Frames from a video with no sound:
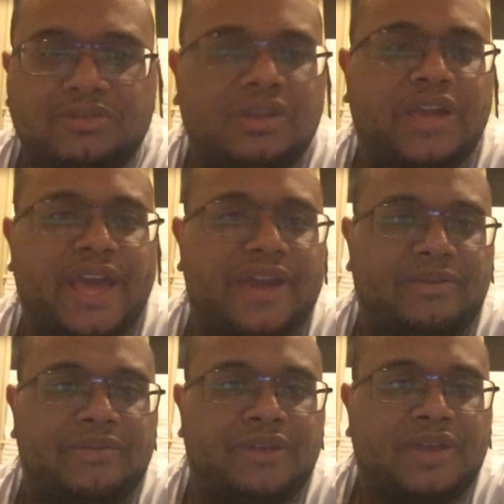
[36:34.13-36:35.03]
Look
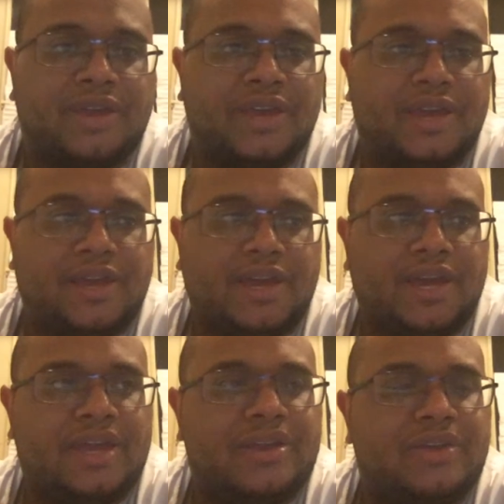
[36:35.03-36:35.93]
at them.
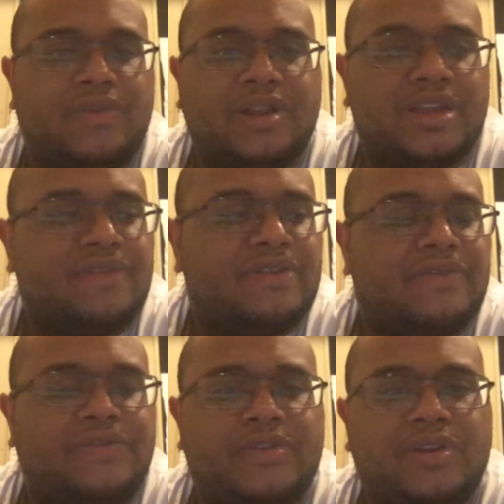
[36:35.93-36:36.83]
And you know what?
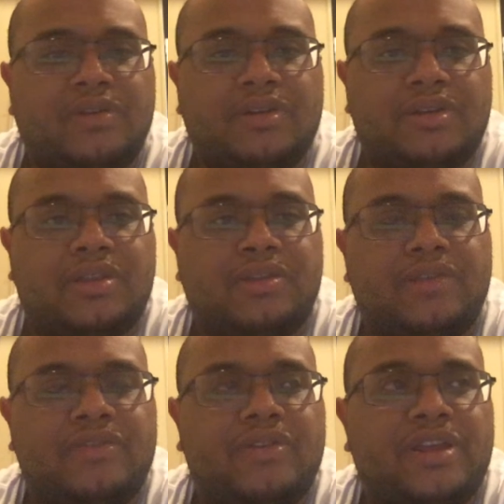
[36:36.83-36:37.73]
Even though
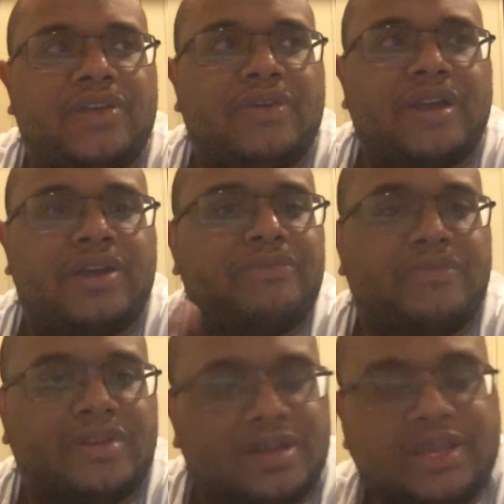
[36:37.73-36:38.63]
the NRA
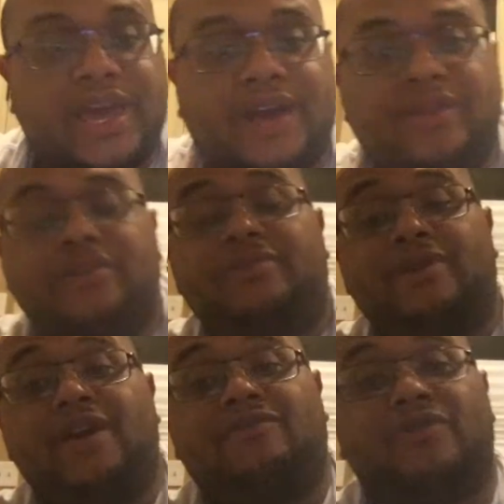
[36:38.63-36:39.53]
could, yeah,
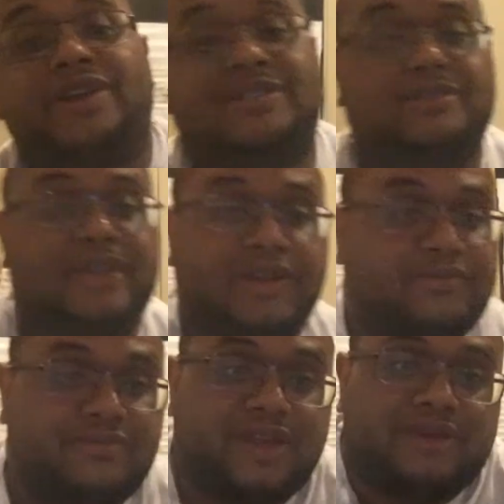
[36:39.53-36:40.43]
they have race.
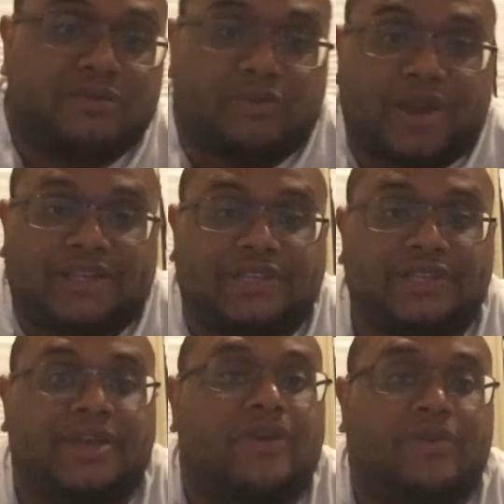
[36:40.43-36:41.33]
They can be
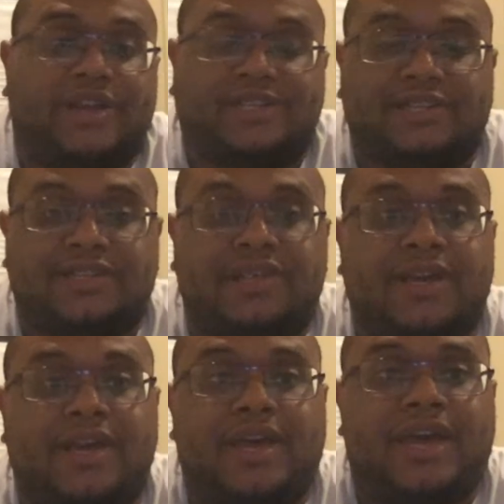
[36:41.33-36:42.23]
racist. They are racist.